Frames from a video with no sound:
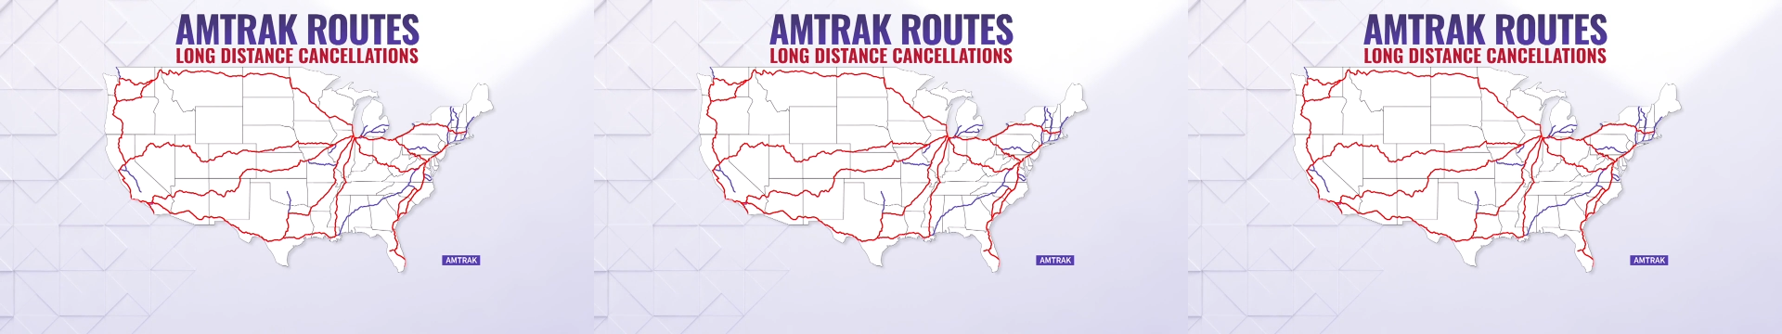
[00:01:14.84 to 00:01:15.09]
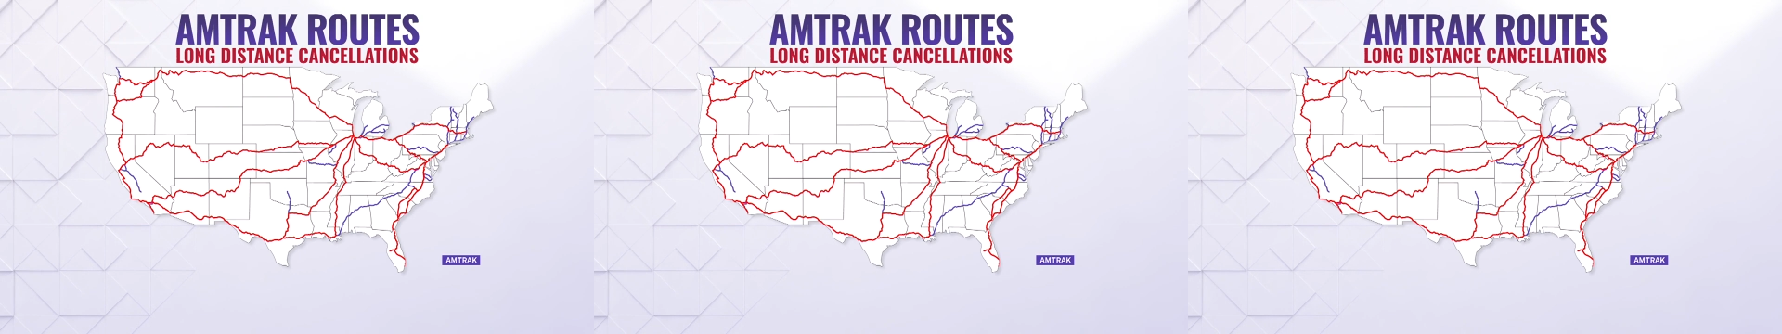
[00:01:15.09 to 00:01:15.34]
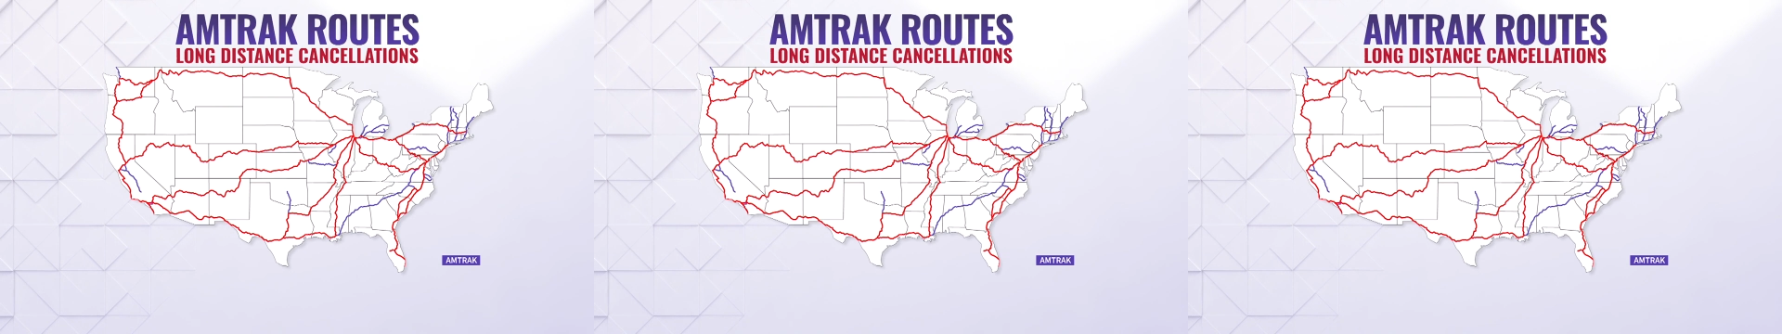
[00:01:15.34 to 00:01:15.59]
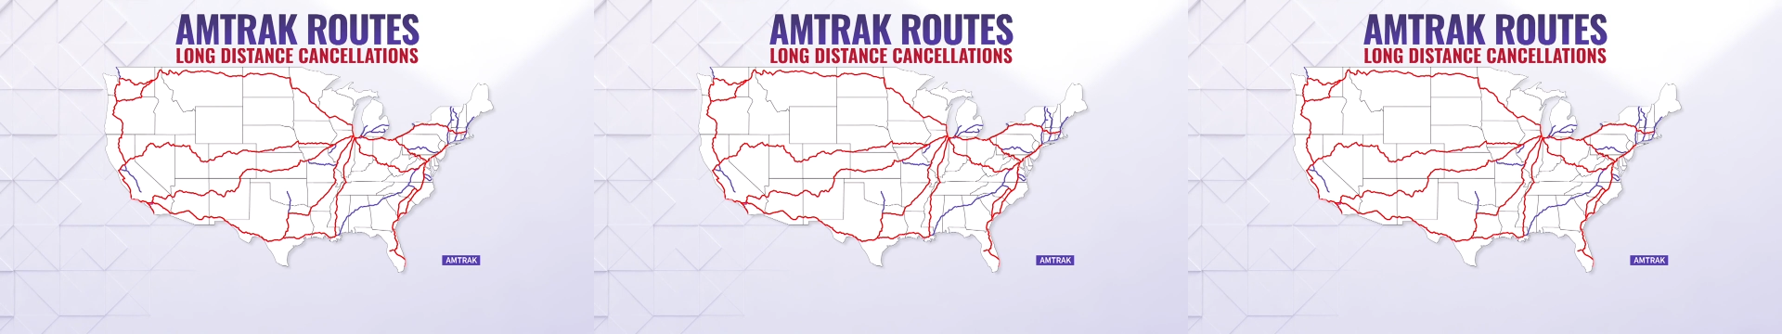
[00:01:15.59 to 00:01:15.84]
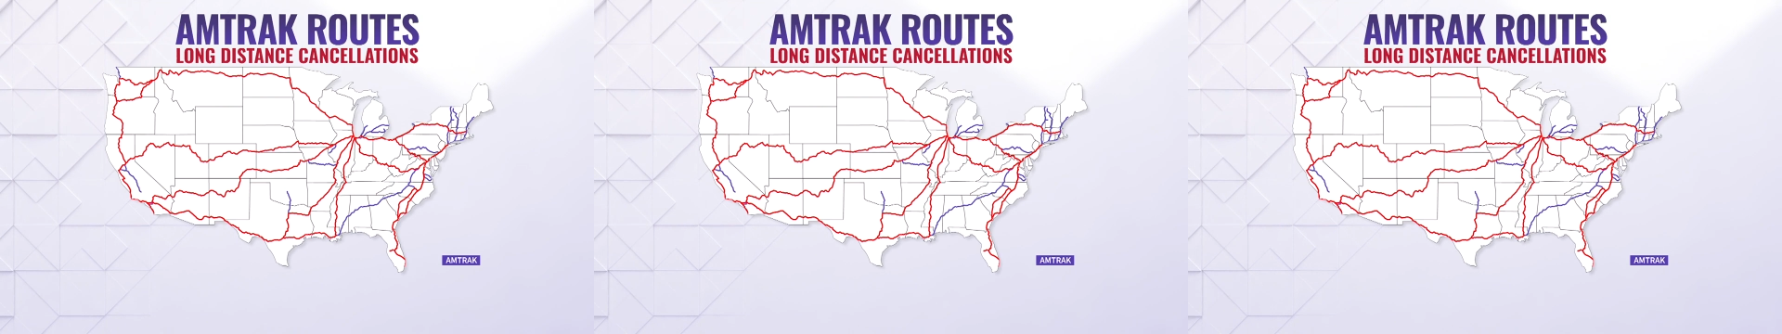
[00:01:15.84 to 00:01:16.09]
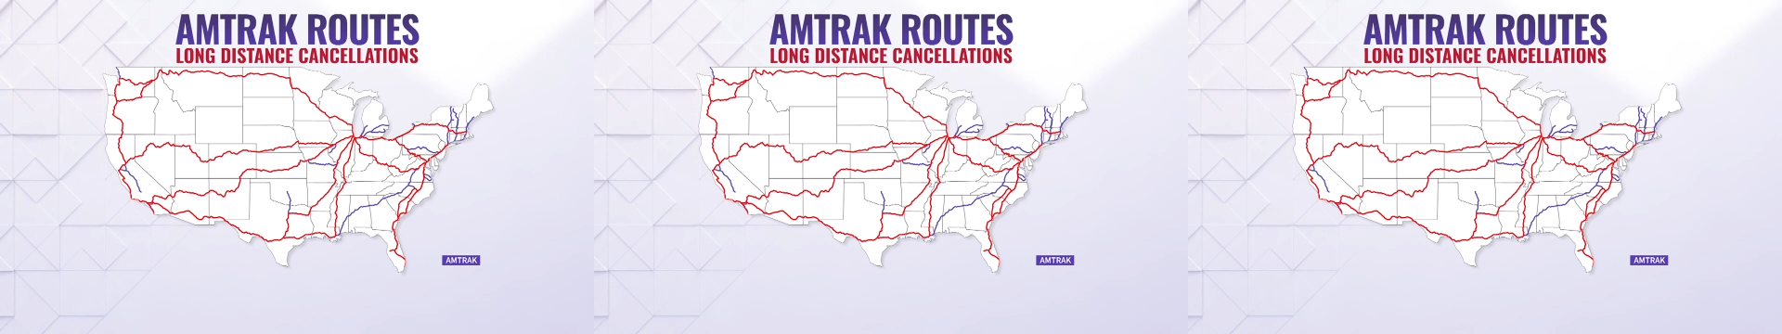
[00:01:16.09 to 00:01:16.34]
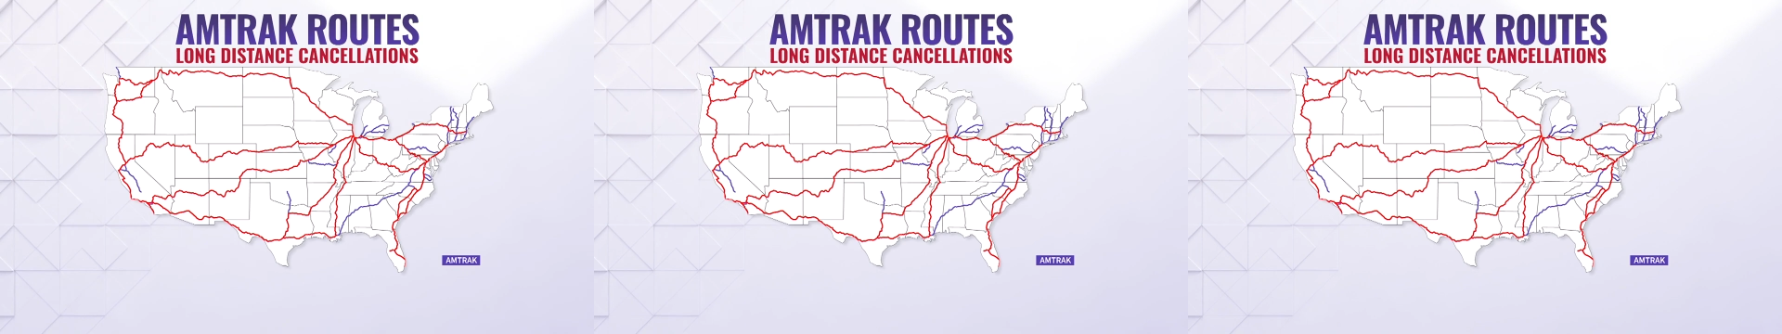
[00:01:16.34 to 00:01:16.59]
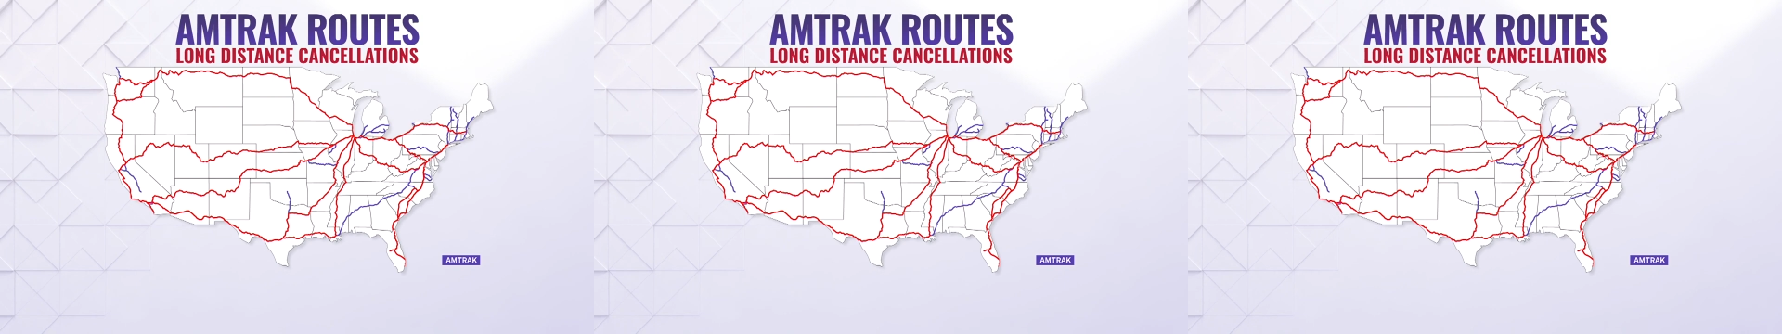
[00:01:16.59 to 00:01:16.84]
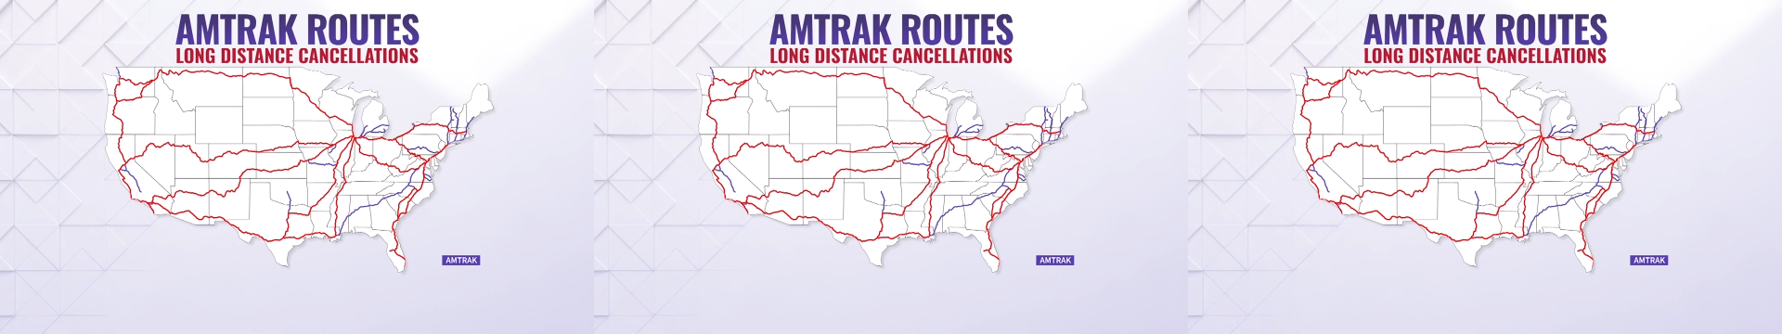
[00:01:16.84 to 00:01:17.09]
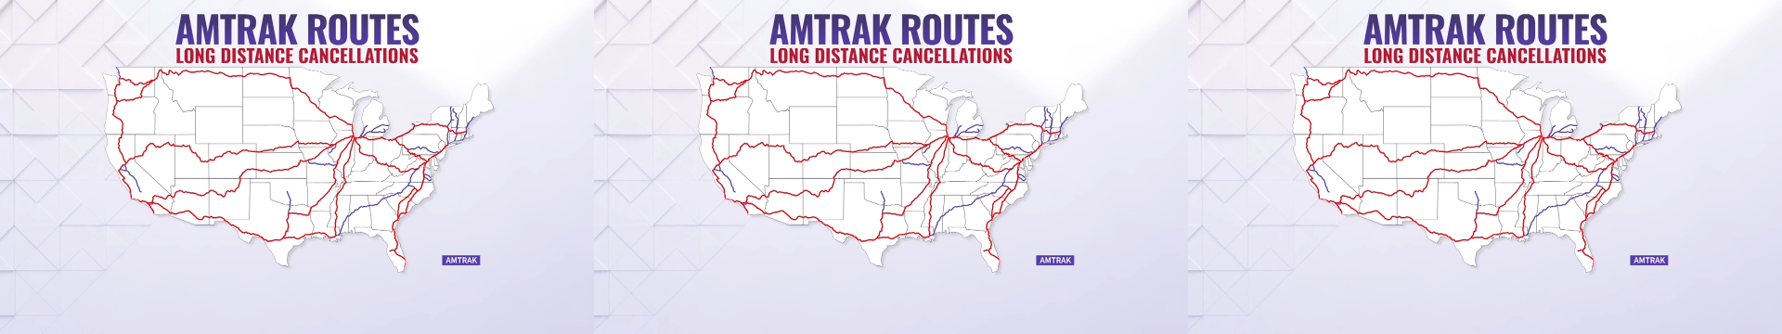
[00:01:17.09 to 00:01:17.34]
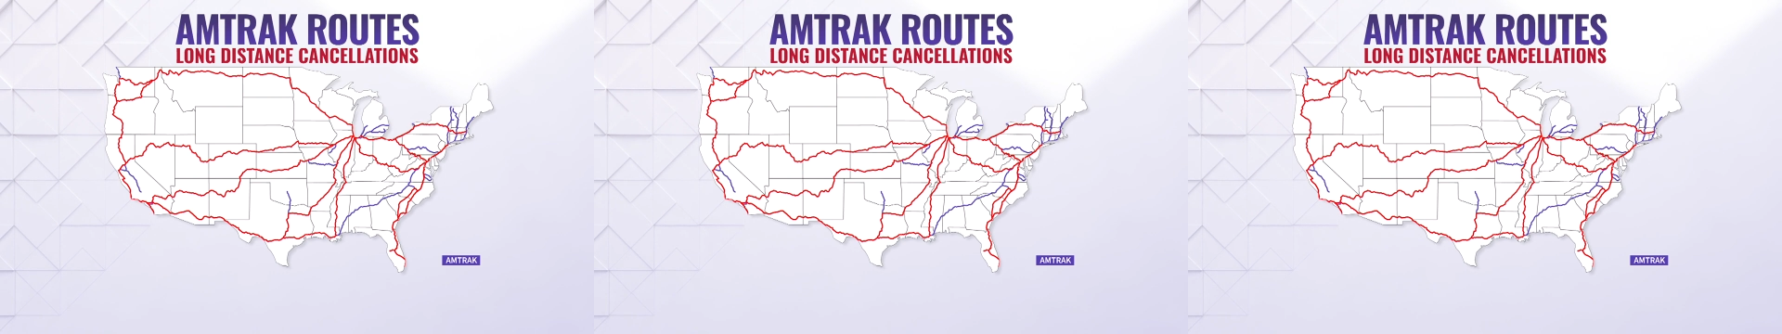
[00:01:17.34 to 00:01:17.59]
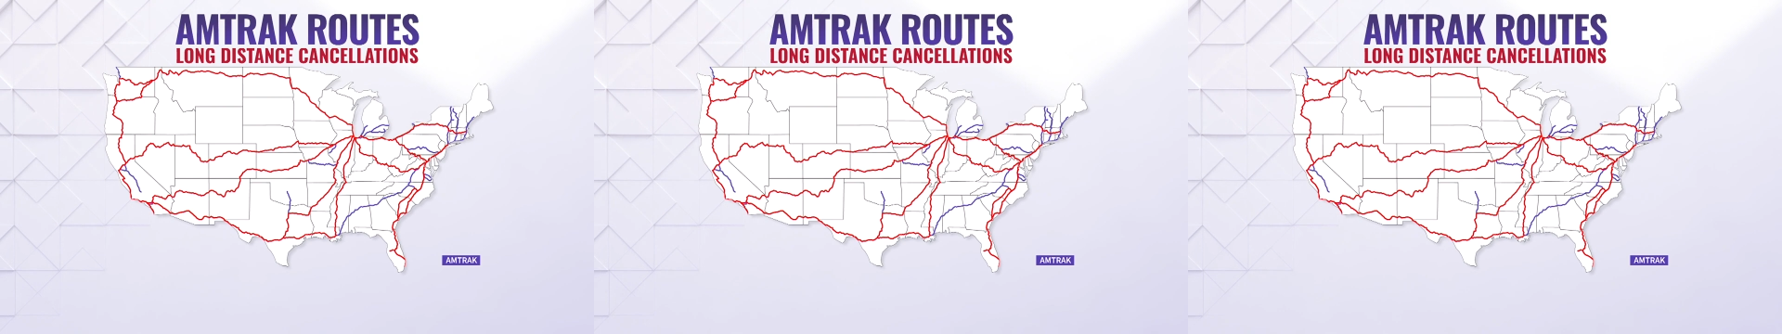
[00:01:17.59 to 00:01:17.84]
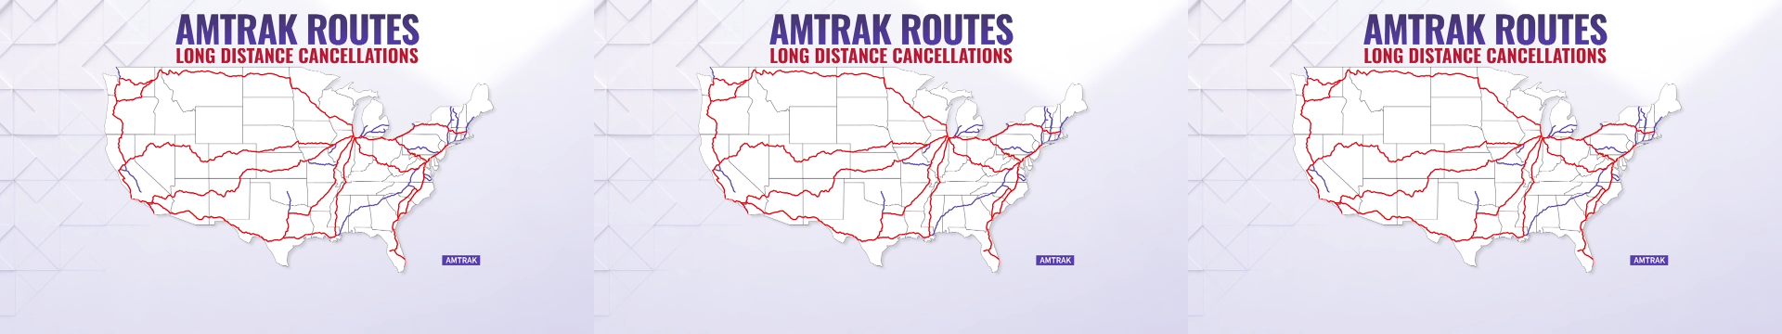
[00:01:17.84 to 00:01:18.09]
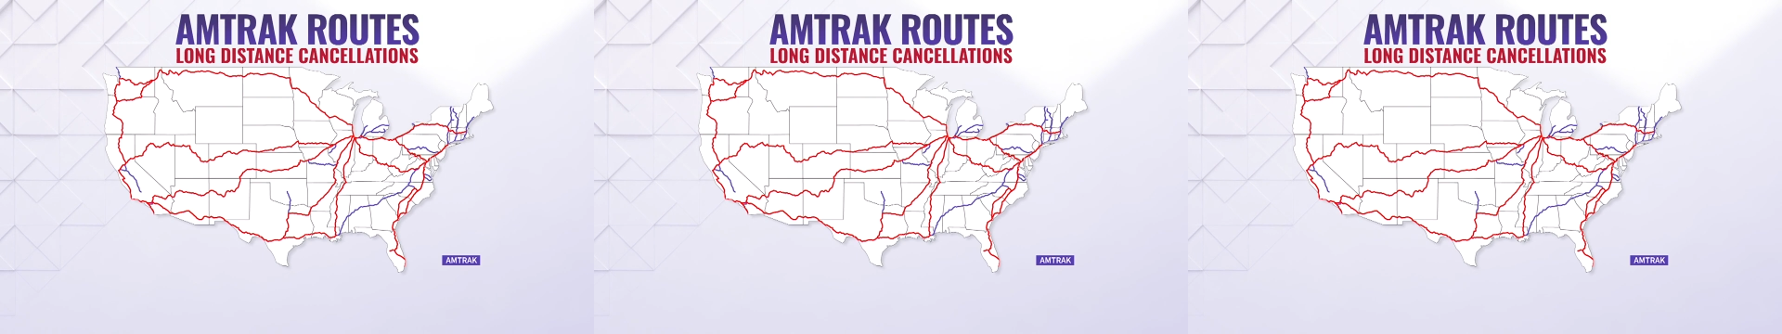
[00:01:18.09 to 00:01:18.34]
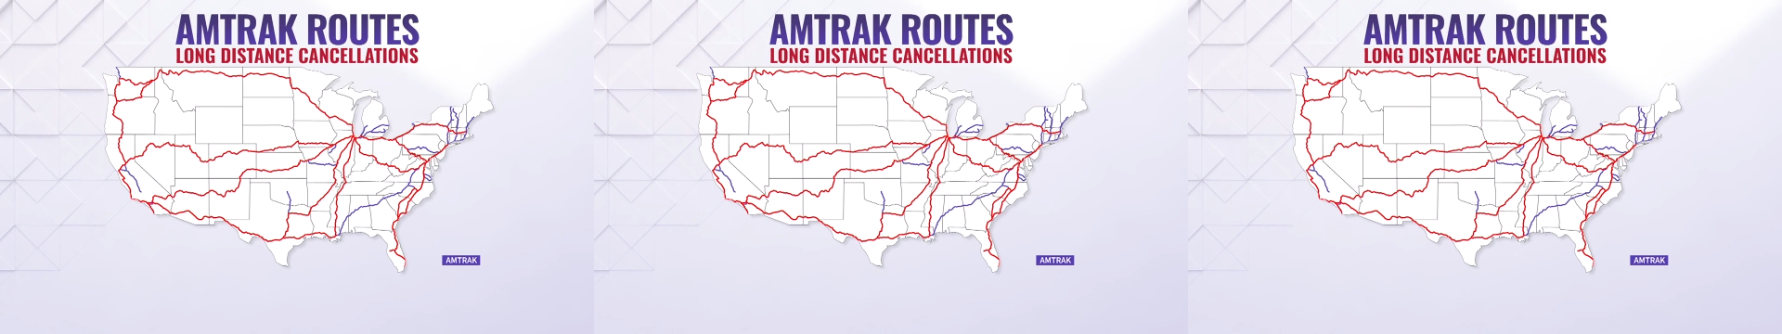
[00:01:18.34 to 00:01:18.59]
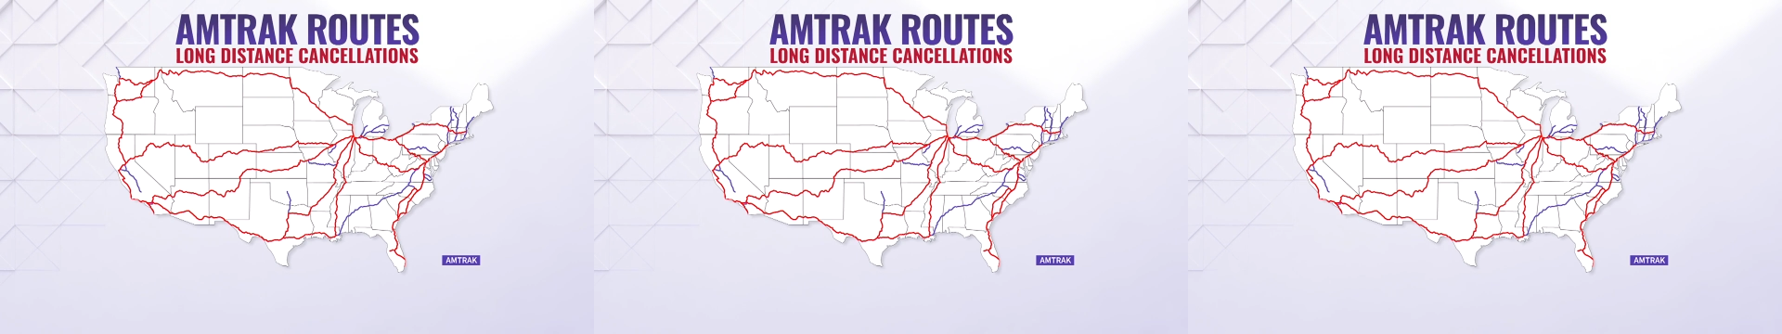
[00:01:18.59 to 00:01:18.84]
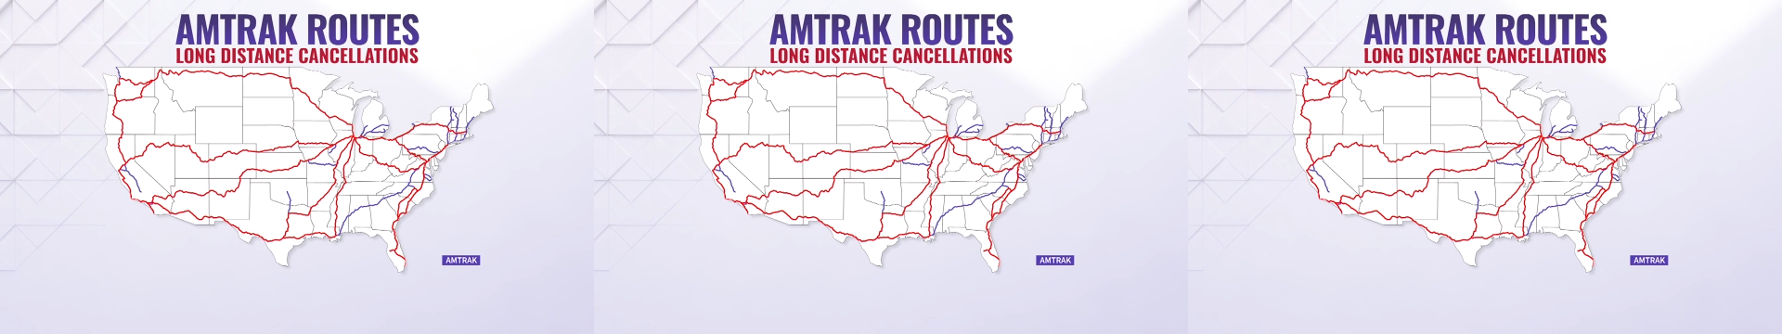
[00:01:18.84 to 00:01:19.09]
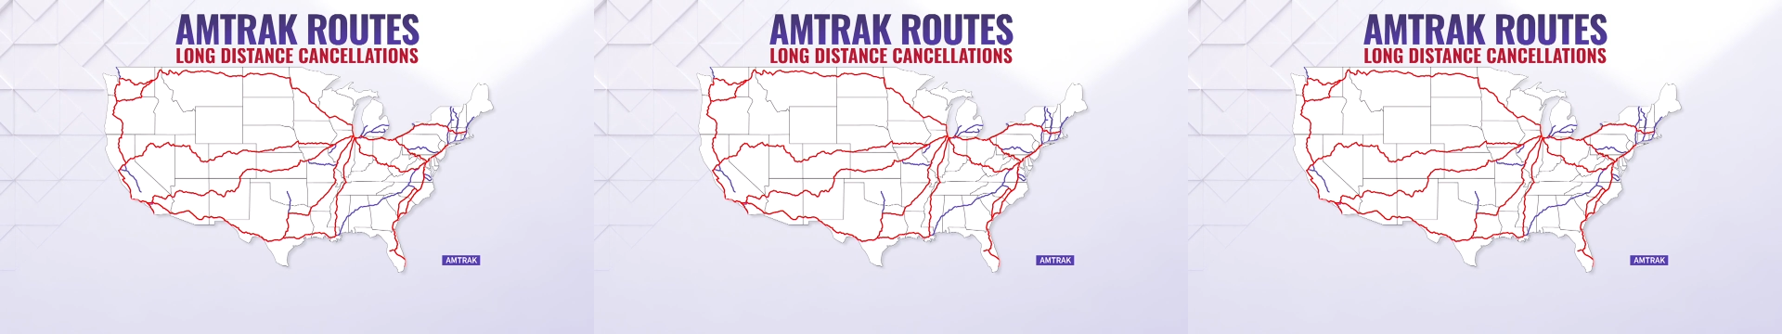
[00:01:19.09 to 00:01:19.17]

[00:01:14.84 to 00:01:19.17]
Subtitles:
[unreadable: no face in view]